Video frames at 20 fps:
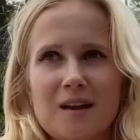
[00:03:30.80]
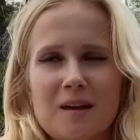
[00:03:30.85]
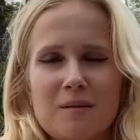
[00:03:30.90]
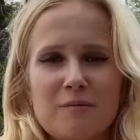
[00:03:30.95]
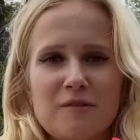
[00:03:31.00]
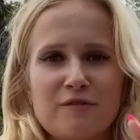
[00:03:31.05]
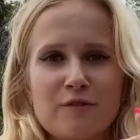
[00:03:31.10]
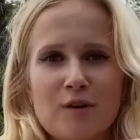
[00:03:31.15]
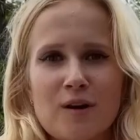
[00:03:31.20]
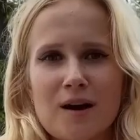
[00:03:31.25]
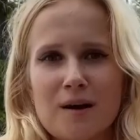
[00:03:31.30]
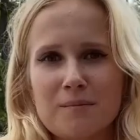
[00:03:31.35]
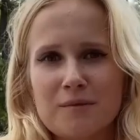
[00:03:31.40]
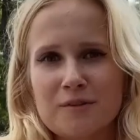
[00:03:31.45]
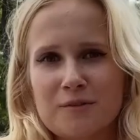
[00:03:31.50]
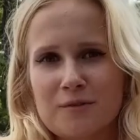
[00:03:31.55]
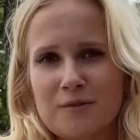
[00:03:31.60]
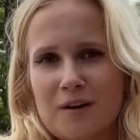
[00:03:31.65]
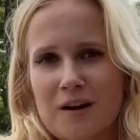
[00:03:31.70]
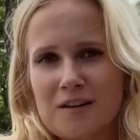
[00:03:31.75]
Before
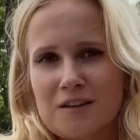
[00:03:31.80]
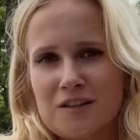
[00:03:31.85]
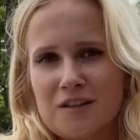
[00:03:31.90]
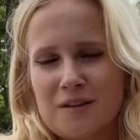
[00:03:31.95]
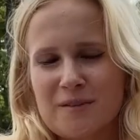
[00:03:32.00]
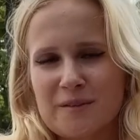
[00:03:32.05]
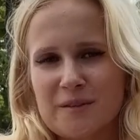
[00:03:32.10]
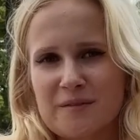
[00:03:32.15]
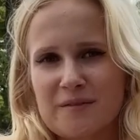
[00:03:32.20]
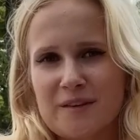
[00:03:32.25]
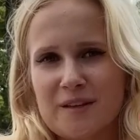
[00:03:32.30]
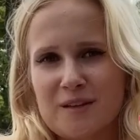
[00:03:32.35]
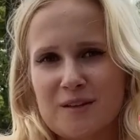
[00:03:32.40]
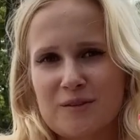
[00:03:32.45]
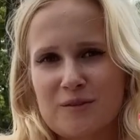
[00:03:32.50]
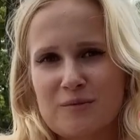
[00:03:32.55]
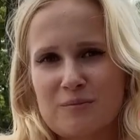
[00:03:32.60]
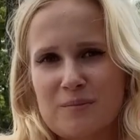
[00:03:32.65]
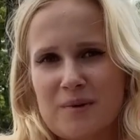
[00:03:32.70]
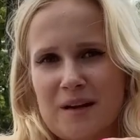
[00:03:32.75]
coming to Russia, I was
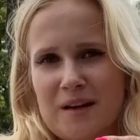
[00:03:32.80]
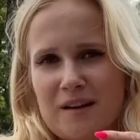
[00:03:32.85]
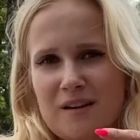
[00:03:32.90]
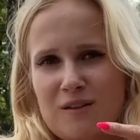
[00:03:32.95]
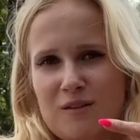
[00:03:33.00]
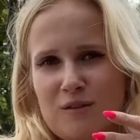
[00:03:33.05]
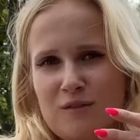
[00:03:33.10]
thinking to make